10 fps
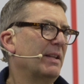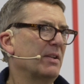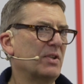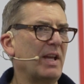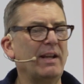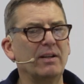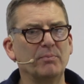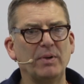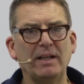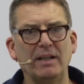they're saying
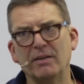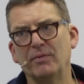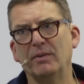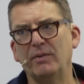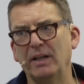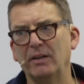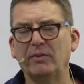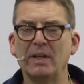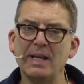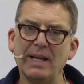completely different things.
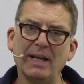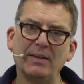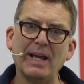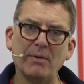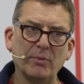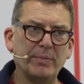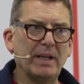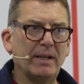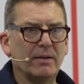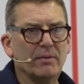And that would
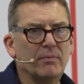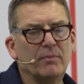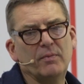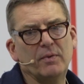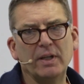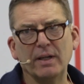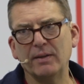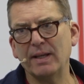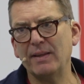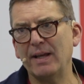be,
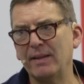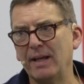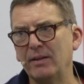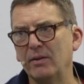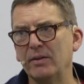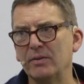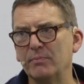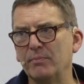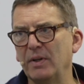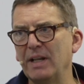that you're going to
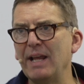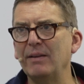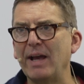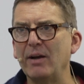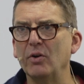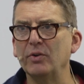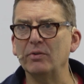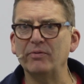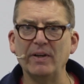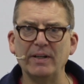lay that on your
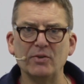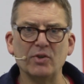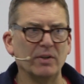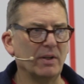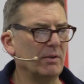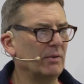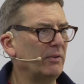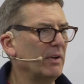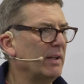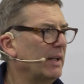furniture that you're
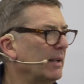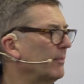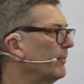designing.